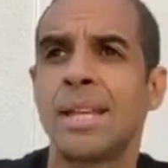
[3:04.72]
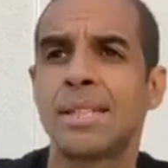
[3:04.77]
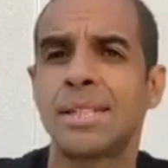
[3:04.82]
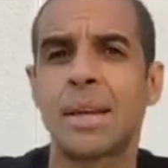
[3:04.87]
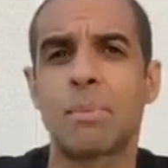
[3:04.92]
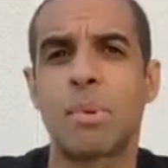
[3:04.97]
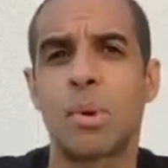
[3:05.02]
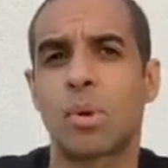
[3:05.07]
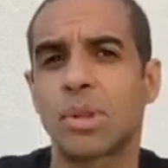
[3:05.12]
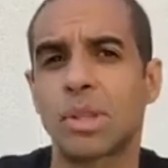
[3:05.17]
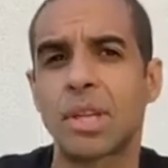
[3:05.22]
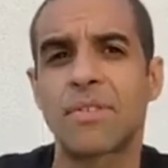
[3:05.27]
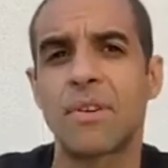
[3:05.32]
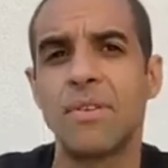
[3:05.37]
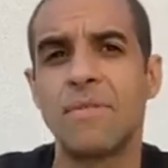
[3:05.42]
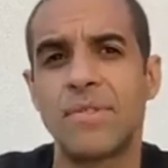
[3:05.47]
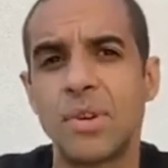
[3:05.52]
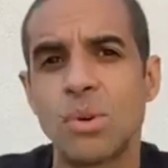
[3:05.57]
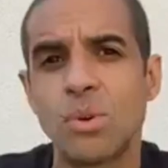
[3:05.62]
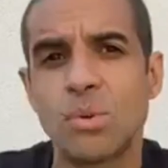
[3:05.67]
some people got
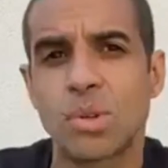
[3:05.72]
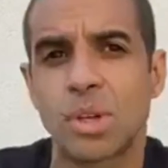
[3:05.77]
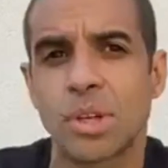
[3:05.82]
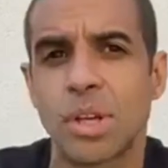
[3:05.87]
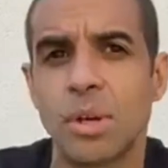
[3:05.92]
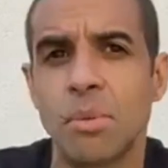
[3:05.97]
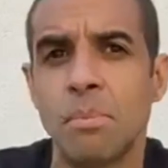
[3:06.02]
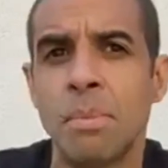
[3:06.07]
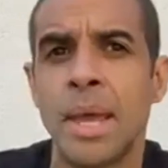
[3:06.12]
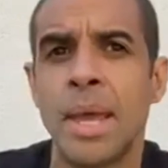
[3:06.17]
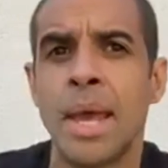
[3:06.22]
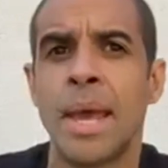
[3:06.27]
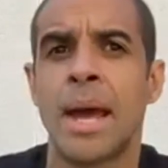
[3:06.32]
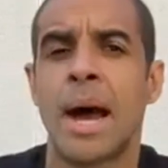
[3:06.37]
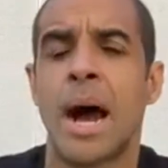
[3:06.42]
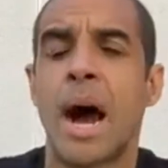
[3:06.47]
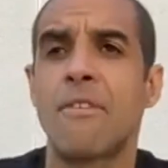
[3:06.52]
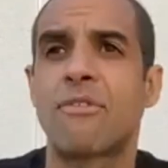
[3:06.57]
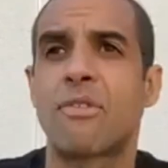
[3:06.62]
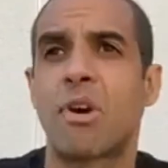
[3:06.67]
different views on them.
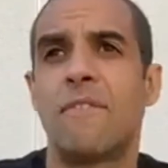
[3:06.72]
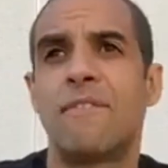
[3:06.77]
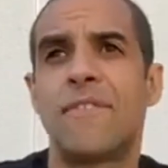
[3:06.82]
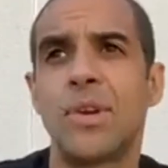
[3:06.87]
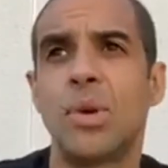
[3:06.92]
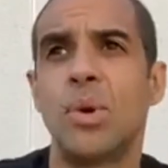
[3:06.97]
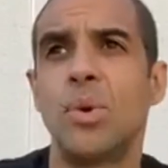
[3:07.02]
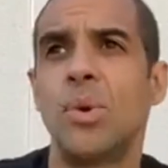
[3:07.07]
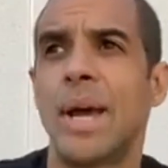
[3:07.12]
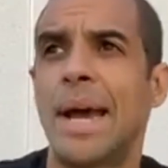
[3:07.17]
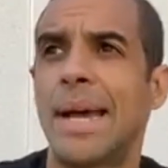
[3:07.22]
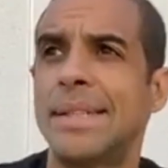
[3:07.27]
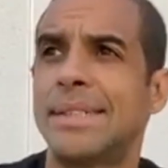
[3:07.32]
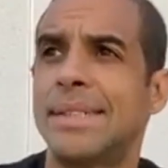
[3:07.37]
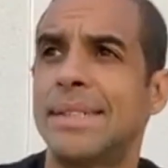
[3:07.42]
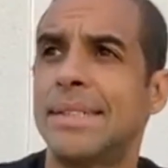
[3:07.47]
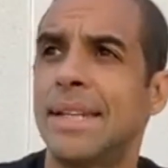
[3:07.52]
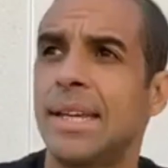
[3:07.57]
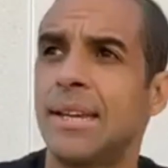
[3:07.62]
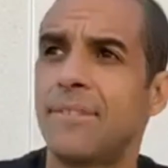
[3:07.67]
I've got a view as
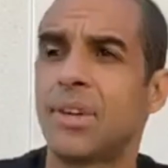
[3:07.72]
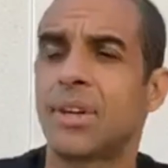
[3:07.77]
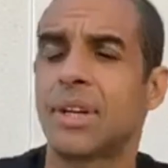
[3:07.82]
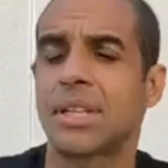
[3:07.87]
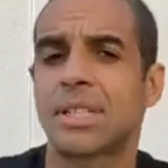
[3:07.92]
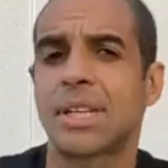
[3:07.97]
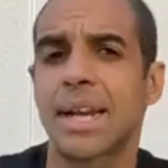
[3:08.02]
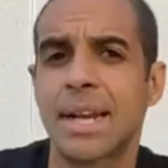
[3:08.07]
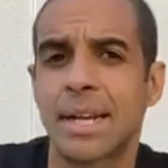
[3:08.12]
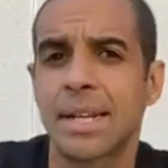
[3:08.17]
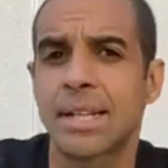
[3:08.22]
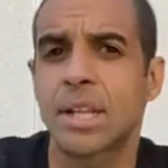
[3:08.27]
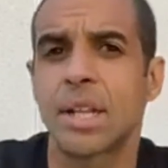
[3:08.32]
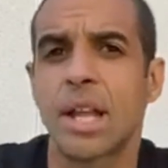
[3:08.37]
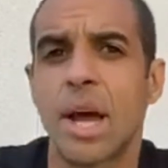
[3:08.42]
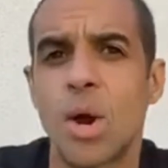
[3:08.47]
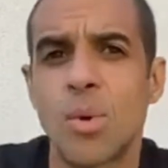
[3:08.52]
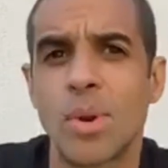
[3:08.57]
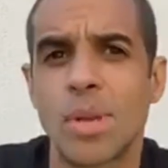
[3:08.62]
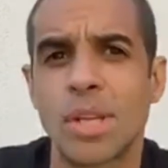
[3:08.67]
in, if you're going to take this
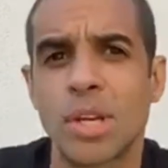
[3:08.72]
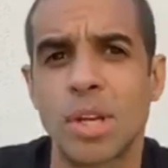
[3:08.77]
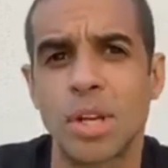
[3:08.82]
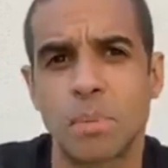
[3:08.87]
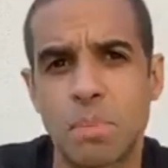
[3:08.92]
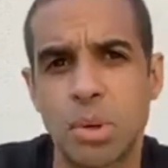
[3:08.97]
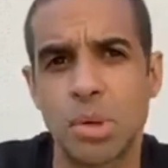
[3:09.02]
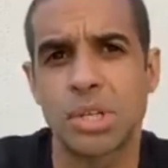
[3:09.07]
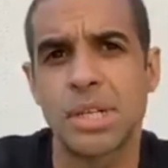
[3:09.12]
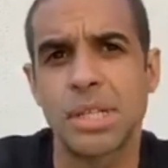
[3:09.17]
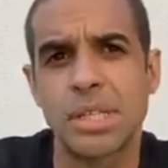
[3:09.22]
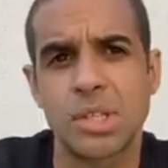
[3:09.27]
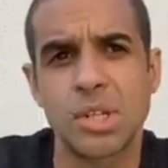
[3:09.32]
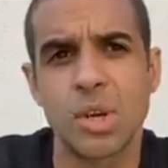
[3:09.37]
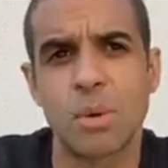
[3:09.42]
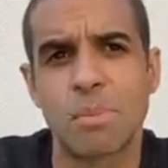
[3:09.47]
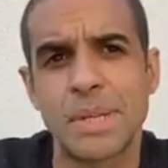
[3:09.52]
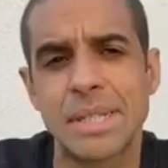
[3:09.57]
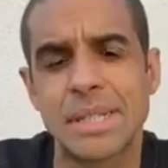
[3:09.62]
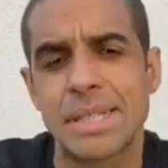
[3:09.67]
loan and you're going to push it into
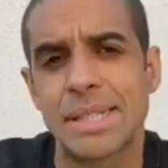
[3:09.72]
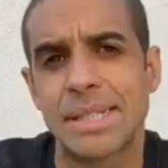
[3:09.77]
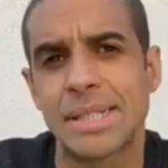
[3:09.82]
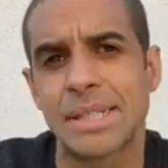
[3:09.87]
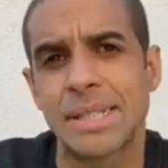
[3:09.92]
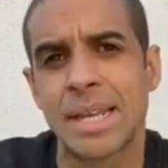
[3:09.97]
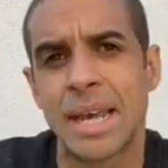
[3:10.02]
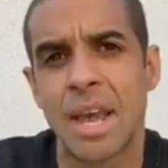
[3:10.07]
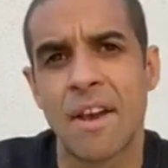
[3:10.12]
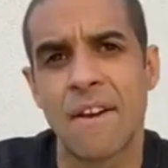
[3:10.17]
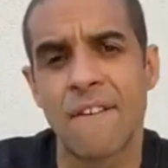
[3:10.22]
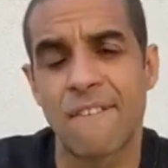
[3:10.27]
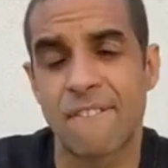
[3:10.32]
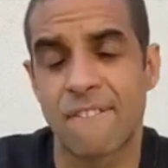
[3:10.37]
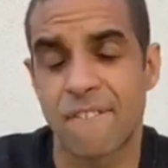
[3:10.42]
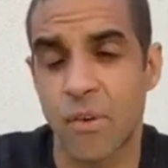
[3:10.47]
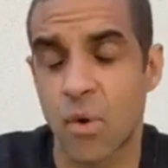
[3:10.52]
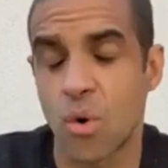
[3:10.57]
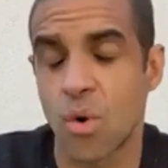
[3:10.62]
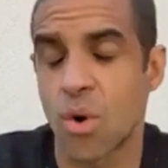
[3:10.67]
your business
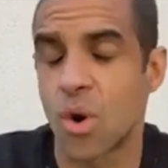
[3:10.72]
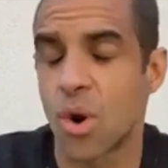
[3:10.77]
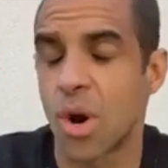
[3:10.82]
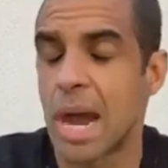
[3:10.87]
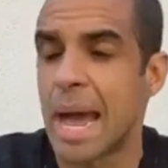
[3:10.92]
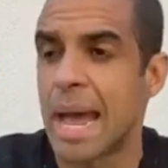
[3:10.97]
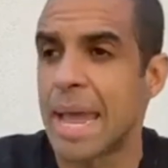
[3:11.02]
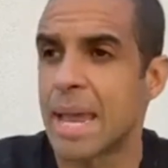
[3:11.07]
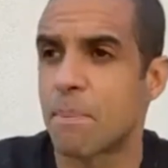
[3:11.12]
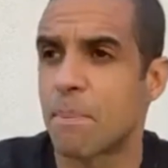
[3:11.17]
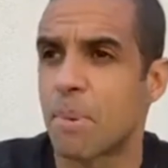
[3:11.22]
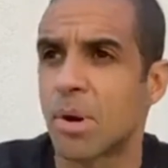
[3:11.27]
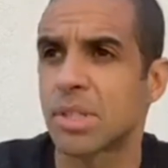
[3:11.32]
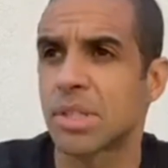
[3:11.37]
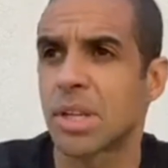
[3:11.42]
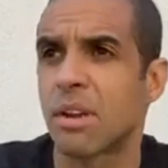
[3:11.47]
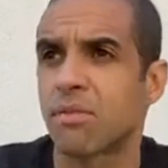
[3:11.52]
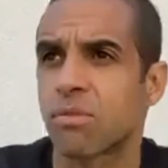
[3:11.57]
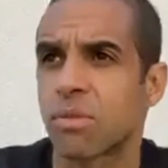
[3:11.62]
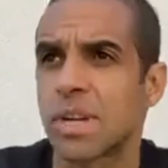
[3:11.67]
for a
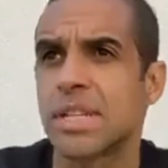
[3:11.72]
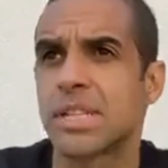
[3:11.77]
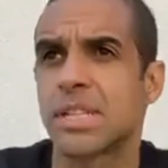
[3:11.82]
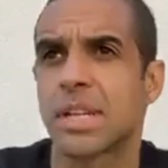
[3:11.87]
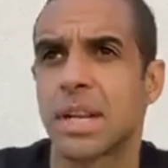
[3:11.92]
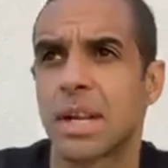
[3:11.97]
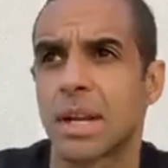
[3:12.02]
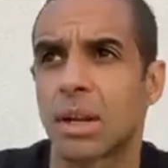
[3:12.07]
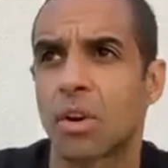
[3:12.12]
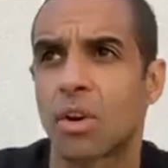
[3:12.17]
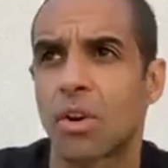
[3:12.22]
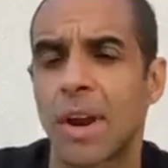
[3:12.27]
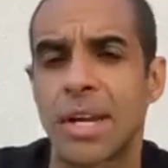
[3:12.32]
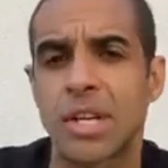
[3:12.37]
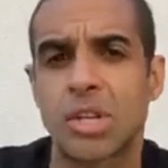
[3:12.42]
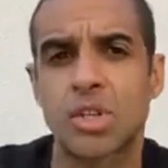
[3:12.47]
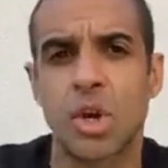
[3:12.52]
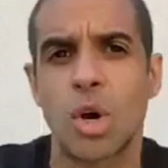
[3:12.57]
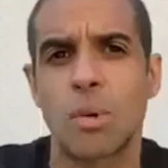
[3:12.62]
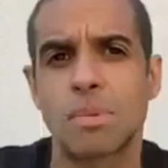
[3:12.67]
positive reason and
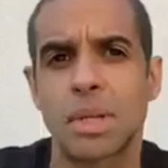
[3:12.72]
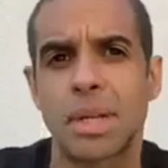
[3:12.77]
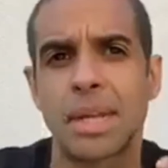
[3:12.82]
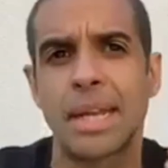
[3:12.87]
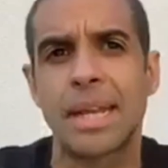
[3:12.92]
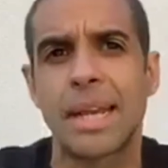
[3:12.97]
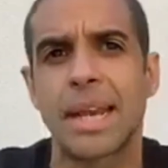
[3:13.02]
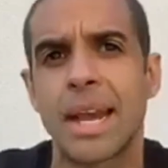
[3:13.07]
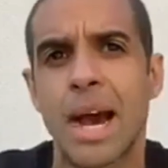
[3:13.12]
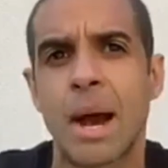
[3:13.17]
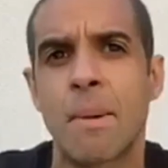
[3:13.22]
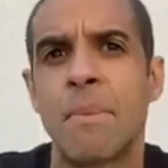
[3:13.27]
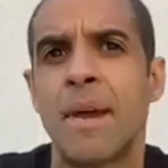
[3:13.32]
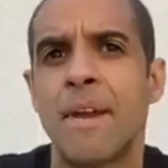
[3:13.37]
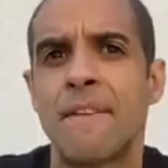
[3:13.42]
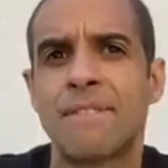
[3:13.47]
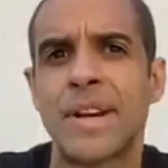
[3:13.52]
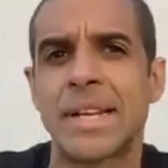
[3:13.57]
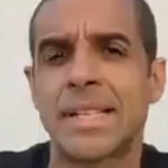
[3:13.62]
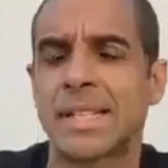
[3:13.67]
create jobs and income,
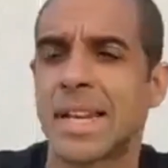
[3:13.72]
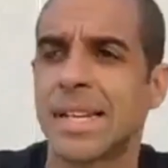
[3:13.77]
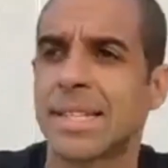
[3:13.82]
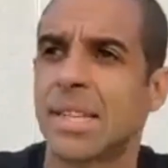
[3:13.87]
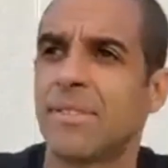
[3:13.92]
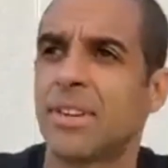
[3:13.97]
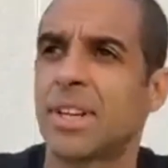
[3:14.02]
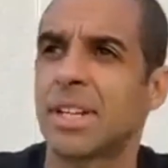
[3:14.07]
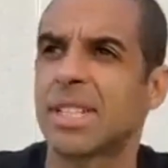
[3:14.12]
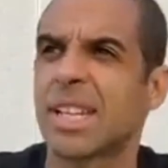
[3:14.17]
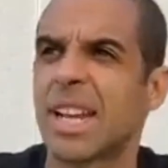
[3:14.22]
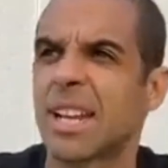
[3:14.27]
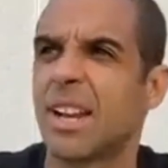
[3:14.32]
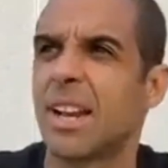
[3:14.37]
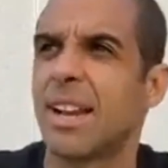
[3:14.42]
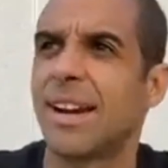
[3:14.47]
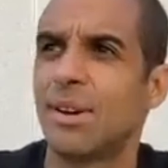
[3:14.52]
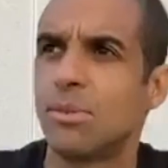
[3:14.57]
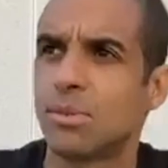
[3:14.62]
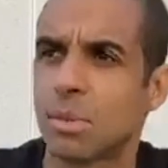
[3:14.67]
fantastic. If you're going to take the
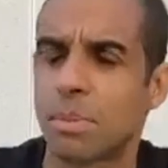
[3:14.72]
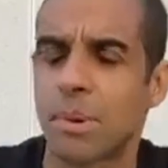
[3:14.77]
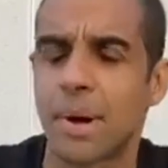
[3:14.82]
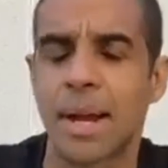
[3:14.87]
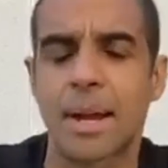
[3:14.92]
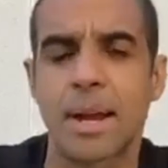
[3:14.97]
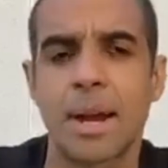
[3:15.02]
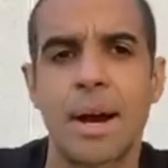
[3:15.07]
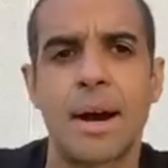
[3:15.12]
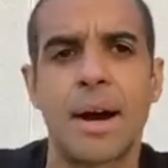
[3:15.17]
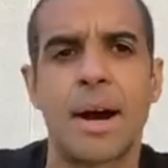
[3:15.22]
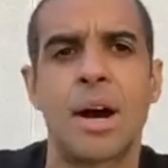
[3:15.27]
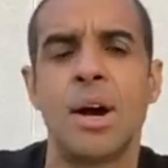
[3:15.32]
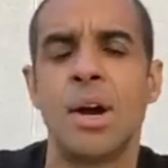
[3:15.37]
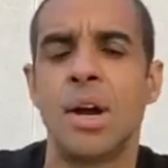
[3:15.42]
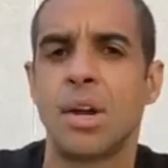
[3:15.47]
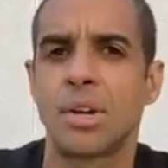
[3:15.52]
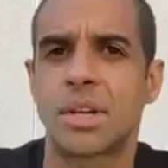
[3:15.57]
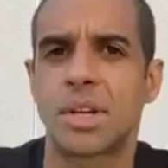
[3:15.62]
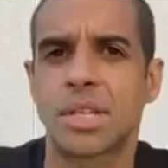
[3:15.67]
loan to buy a car,
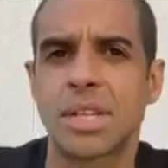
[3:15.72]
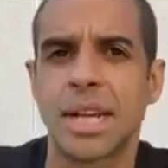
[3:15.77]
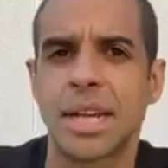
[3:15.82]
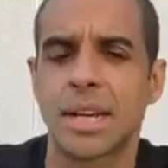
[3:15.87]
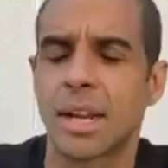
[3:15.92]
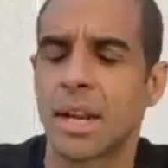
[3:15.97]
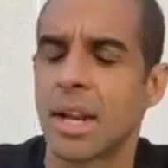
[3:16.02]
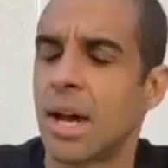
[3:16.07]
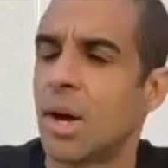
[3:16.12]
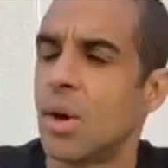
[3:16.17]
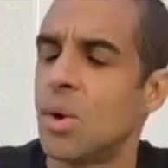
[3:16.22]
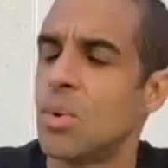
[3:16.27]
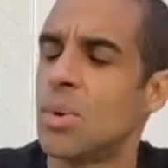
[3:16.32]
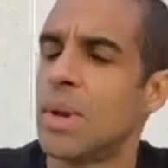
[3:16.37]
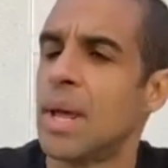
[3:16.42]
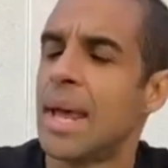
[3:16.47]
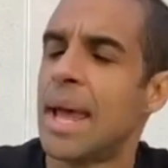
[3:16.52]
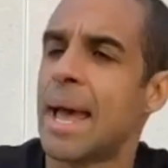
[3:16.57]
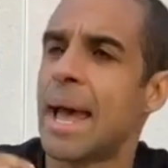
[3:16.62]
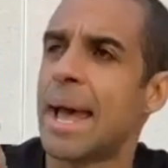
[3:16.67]
you're going to take the
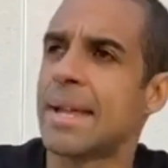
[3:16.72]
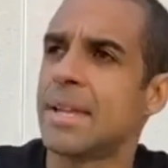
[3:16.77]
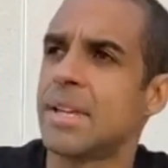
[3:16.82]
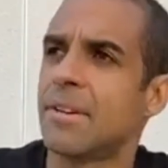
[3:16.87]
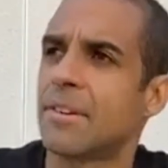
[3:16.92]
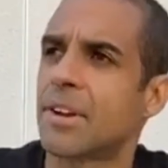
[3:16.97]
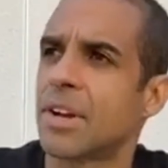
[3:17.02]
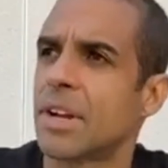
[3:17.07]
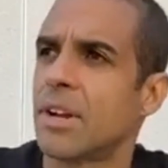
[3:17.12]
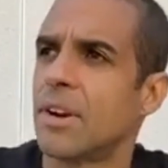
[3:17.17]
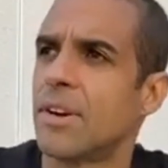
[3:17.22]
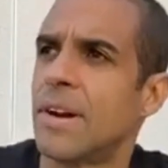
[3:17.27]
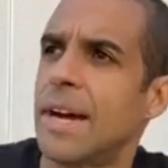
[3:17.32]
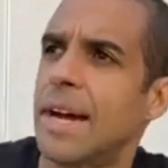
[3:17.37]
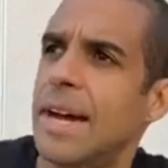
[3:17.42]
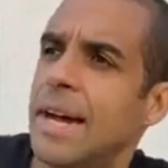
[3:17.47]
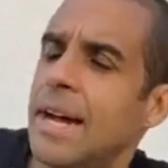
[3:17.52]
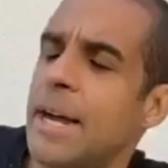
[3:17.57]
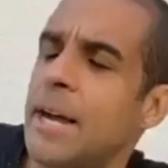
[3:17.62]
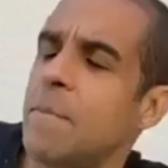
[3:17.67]
loan and you're going
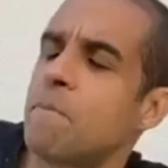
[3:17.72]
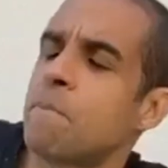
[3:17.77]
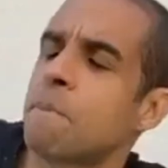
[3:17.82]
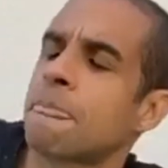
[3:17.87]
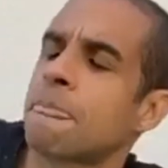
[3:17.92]
to